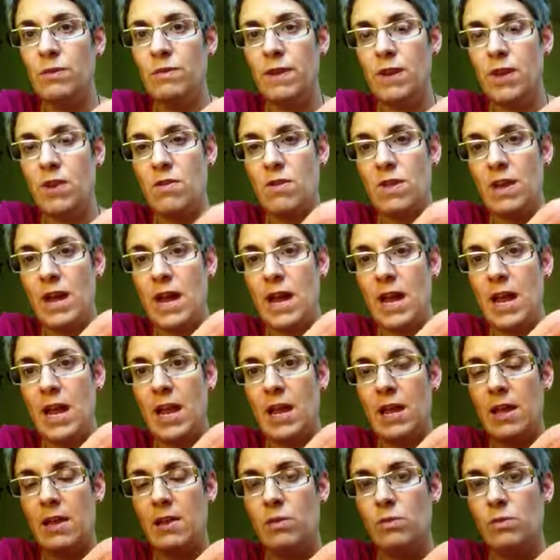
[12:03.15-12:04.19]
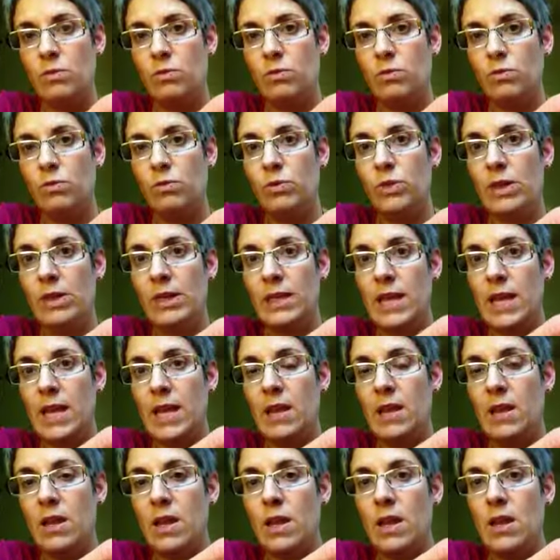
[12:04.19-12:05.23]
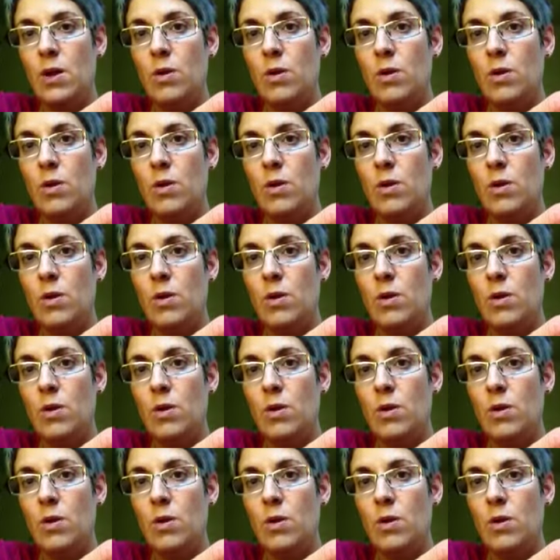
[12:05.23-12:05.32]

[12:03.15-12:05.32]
figure that I really